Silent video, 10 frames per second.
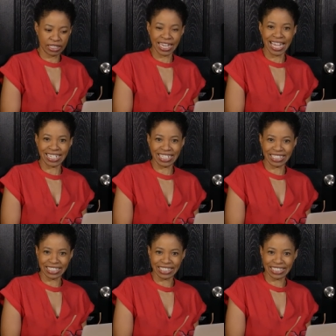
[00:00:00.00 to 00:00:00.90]

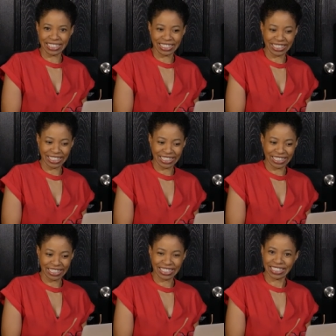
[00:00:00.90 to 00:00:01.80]
Danny.
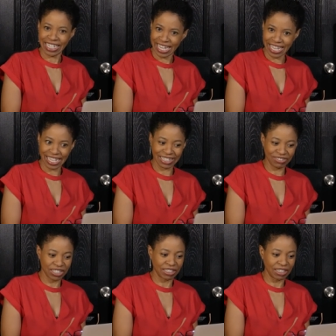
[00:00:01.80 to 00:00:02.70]
Yeah, it
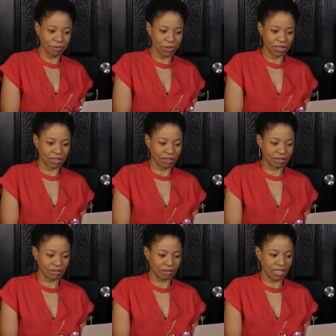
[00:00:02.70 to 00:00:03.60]
was a good
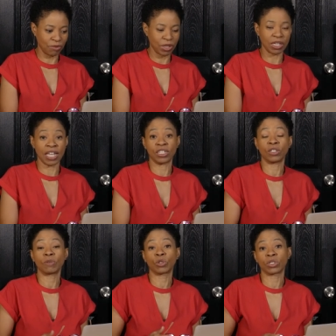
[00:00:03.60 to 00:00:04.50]
episode.
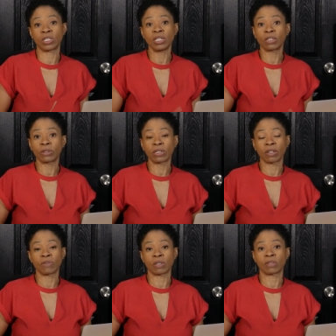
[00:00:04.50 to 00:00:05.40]
And Christina Greer
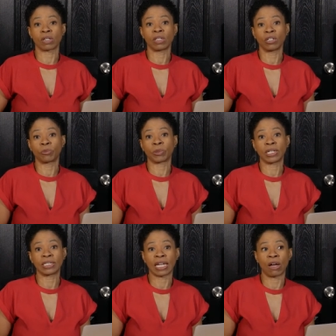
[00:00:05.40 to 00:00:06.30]
gives us a clear
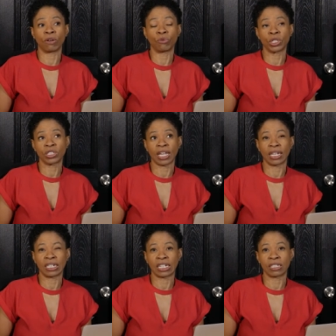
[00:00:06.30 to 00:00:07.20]
breakdown of which
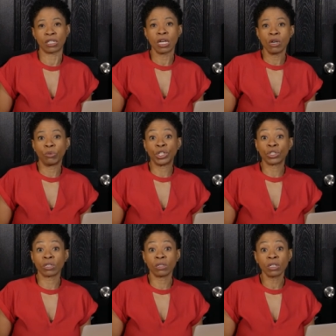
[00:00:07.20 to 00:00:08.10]
candidates we
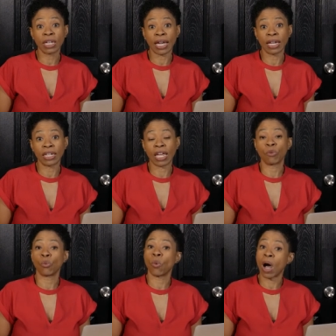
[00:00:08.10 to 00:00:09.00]
should look at
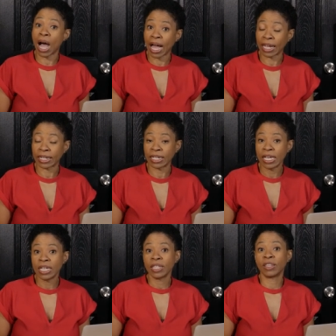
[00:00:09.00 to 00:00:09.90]
and why
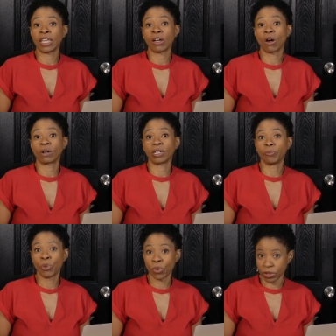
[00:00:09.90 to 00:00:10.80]
they are
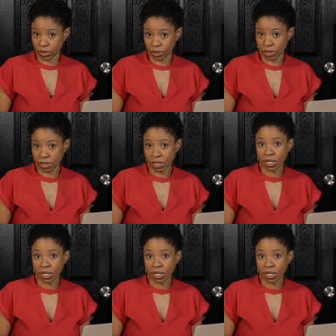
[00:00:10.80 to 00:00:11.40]
important.